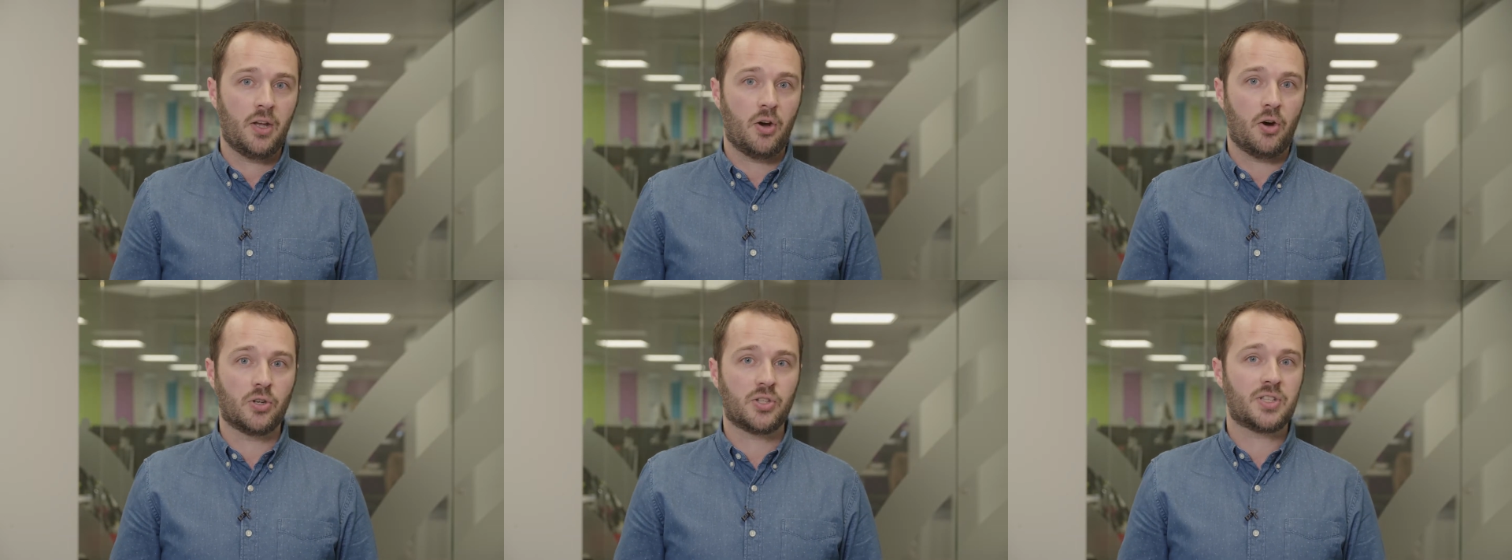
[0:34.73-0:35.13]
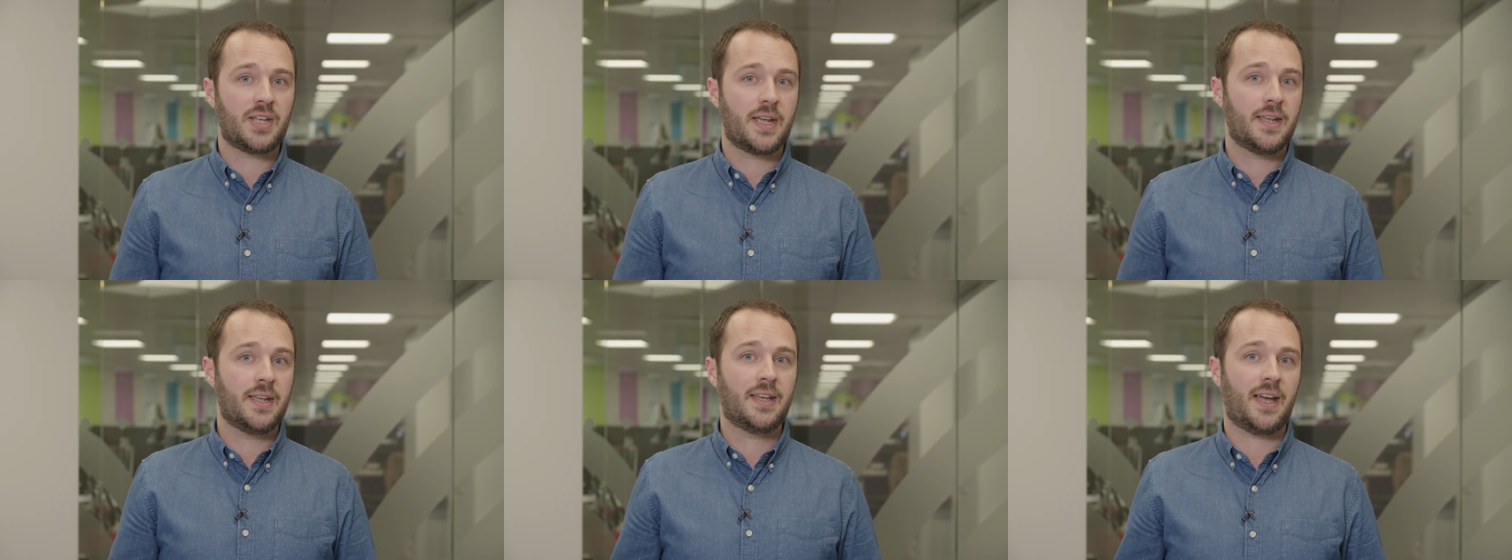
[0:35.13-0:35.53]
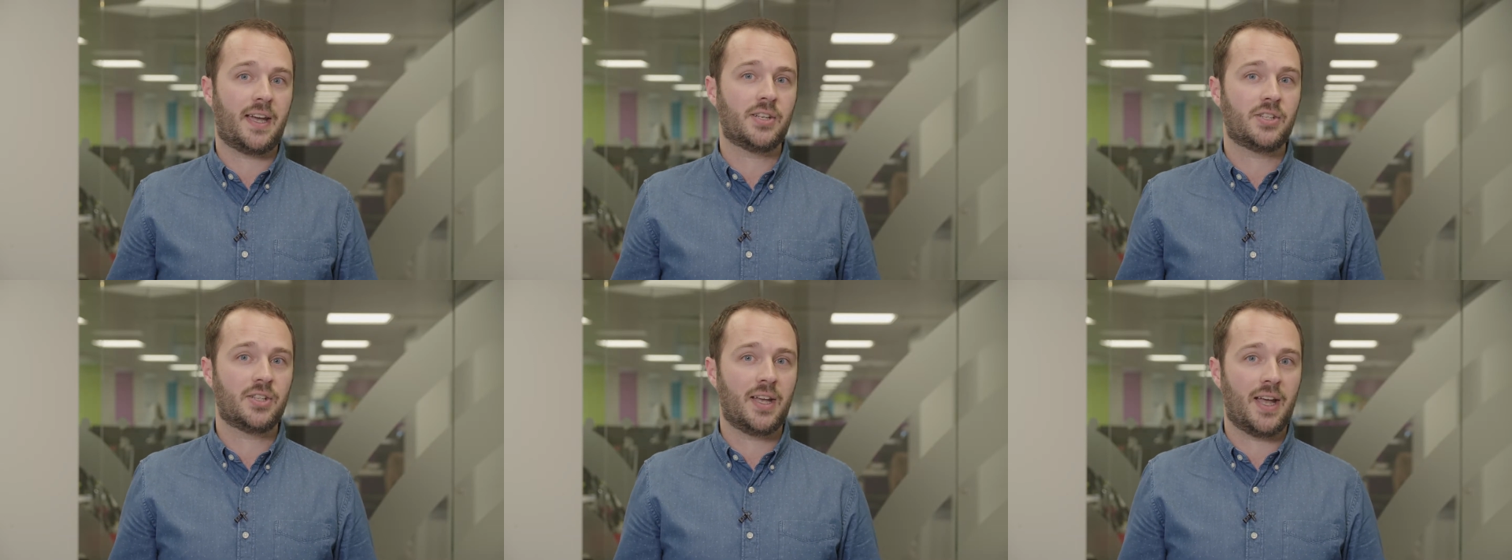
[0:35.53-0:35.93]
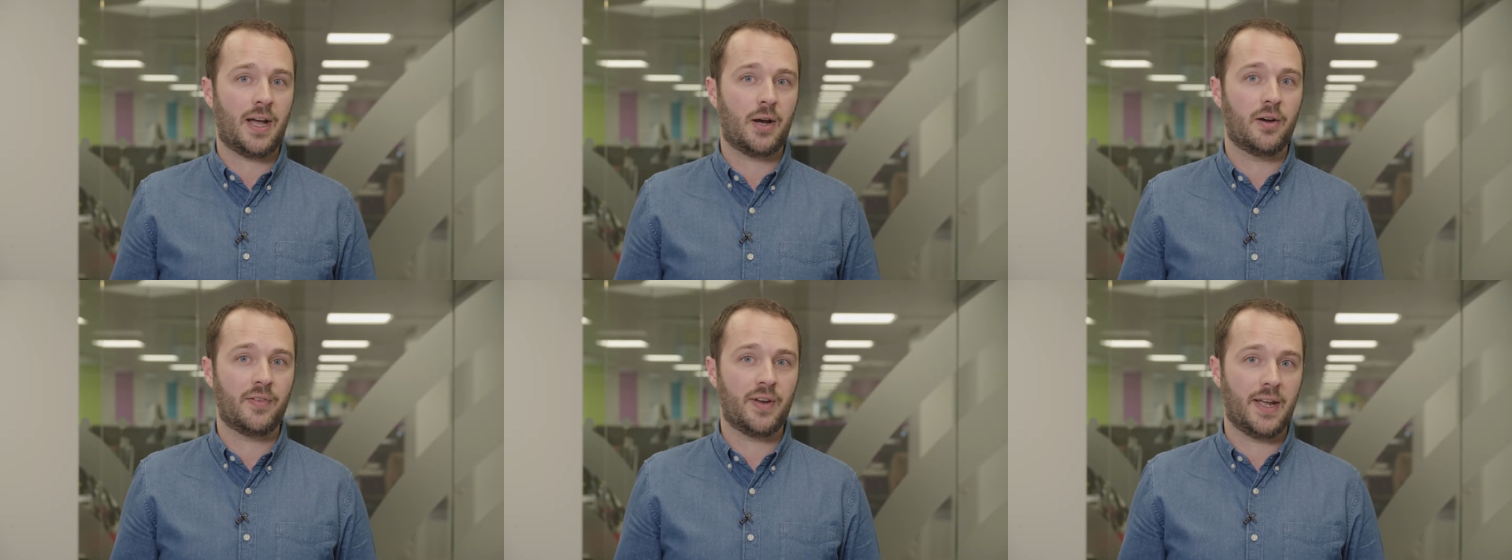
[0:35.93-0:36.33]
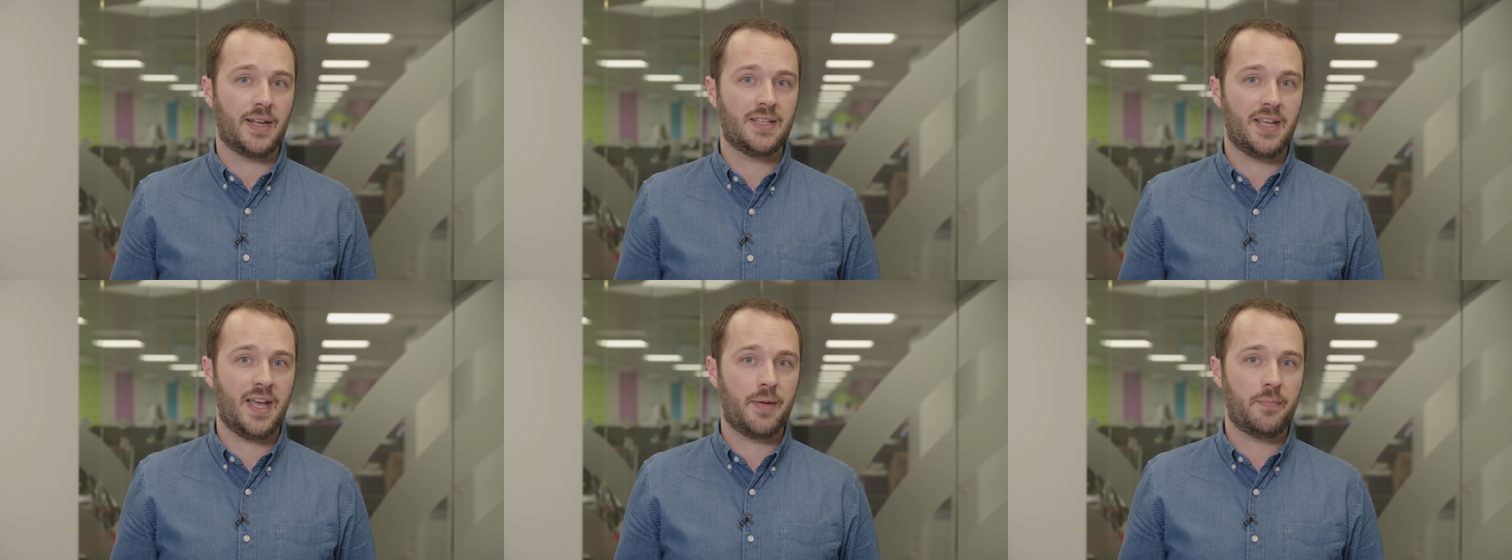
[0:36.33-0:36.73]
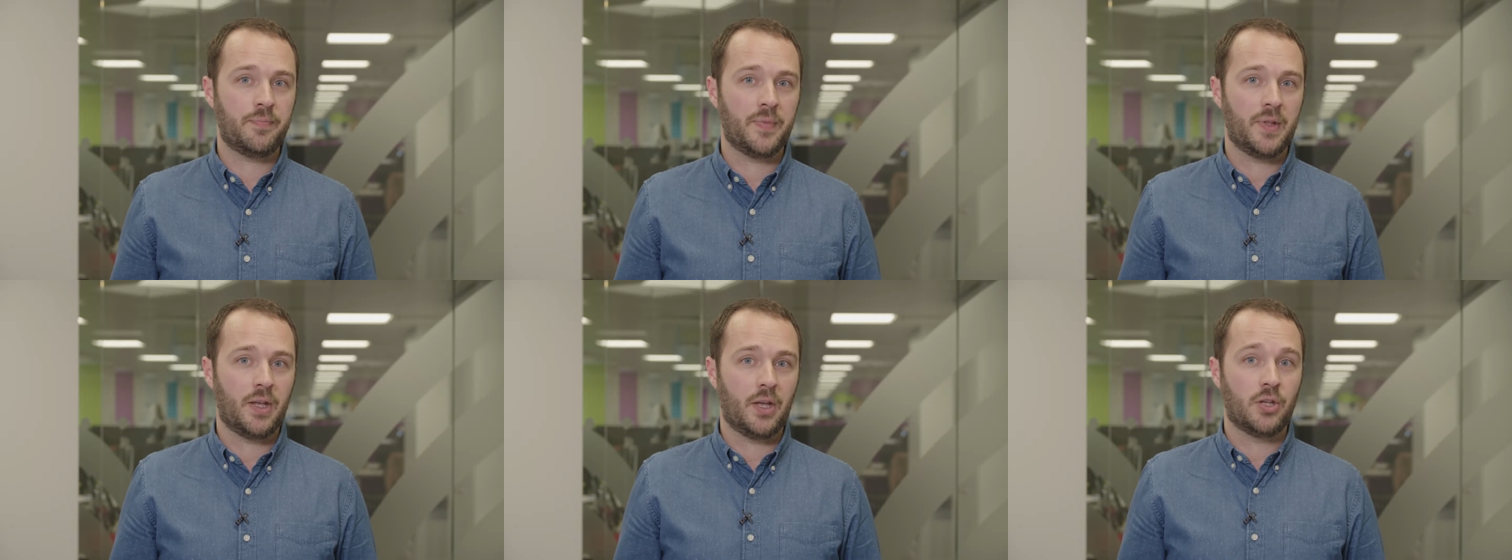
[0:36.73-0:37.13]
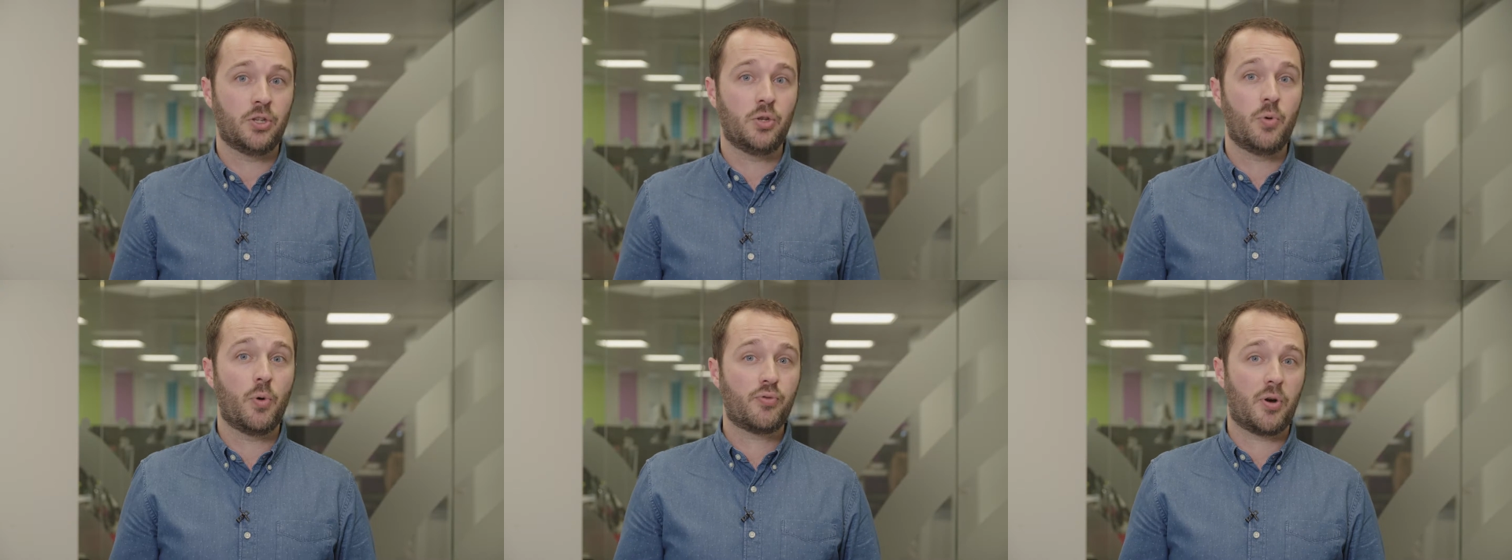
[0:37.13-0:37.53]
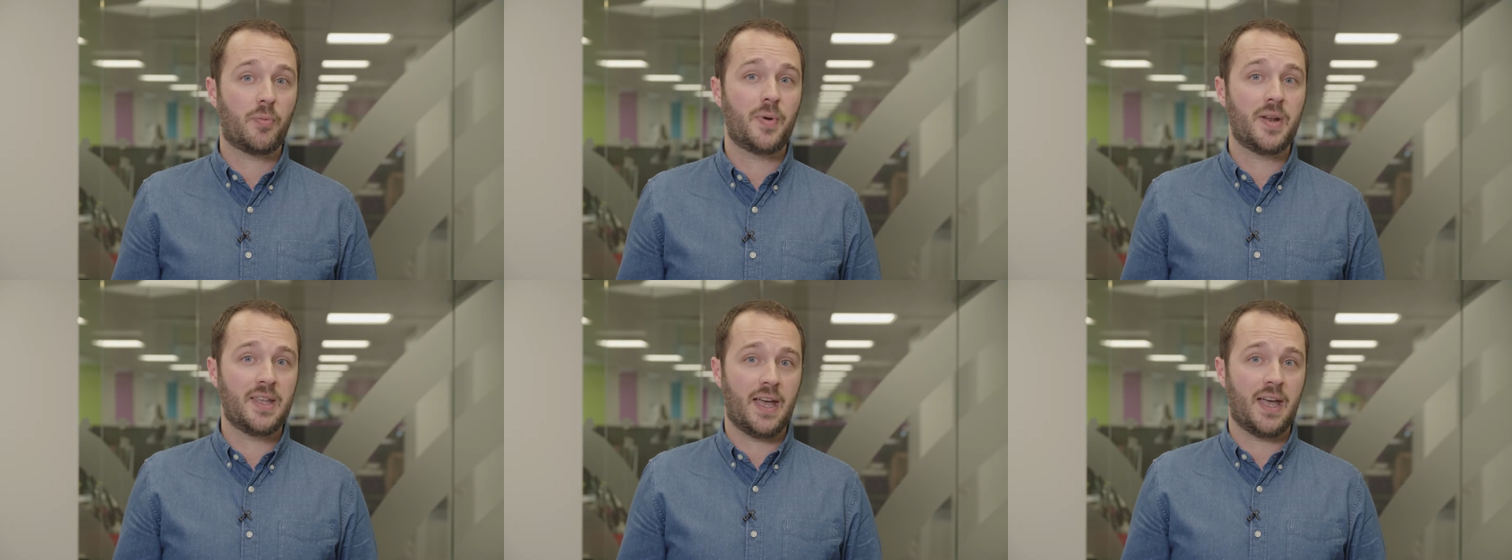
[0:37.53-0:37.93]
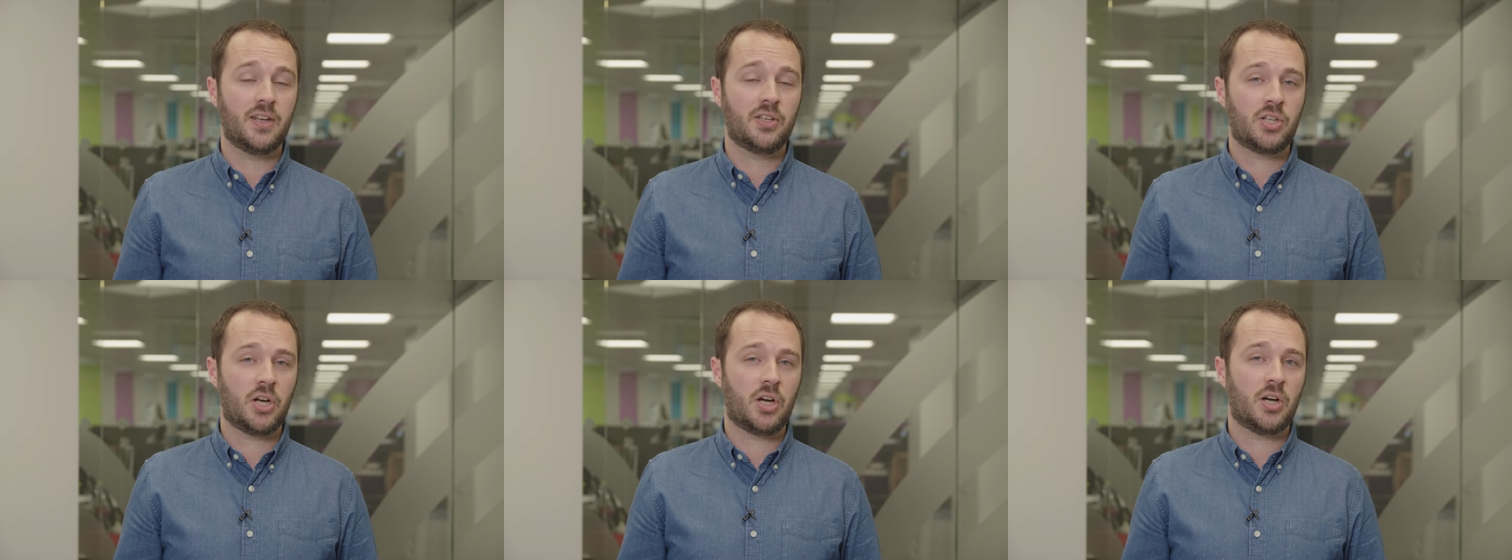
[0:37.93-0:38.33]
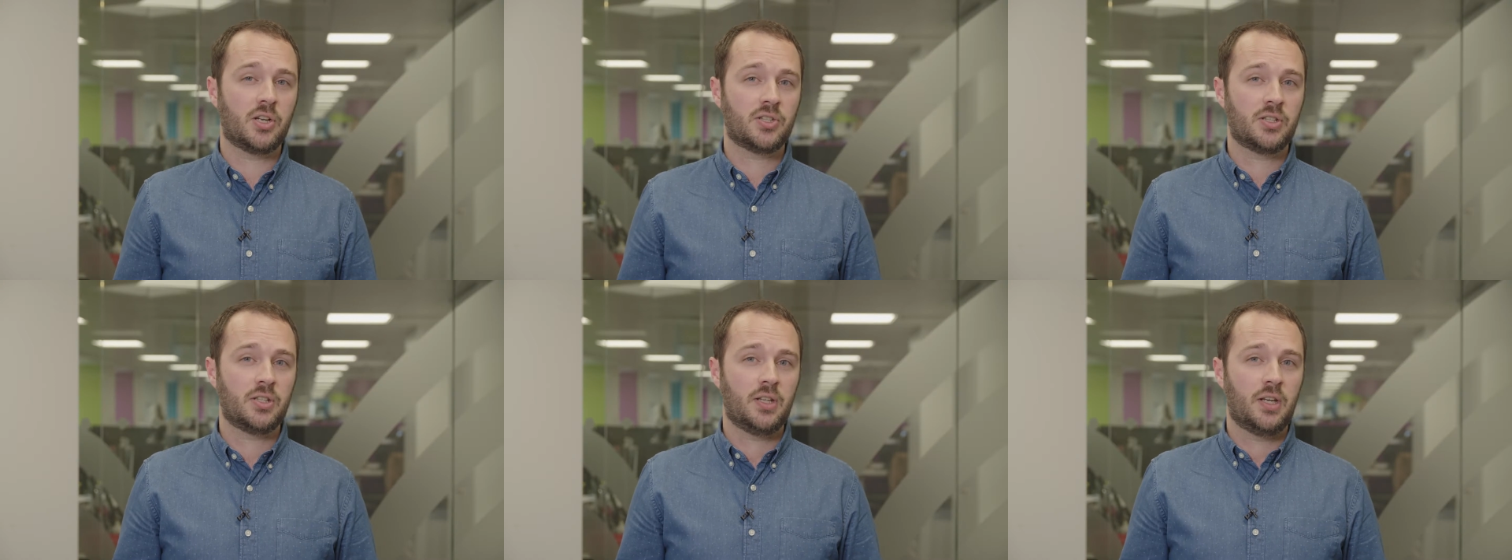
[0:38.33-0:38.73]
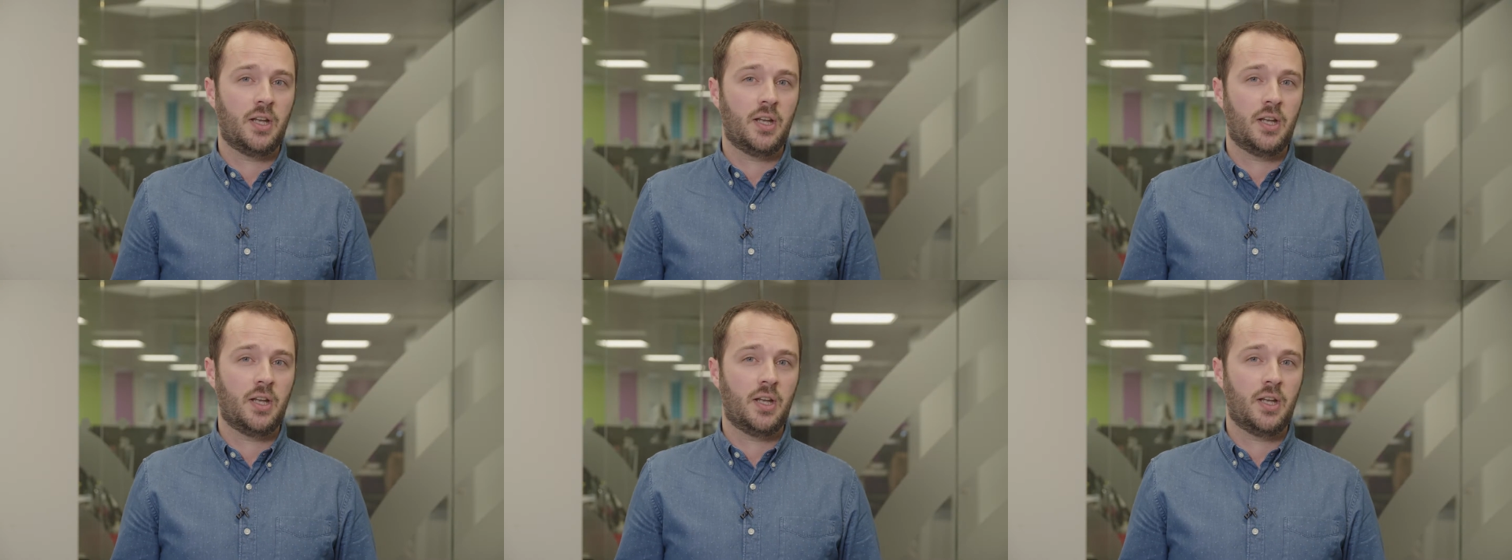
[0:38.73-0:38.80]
or just taking cash out of an ATM. You will probably get charged.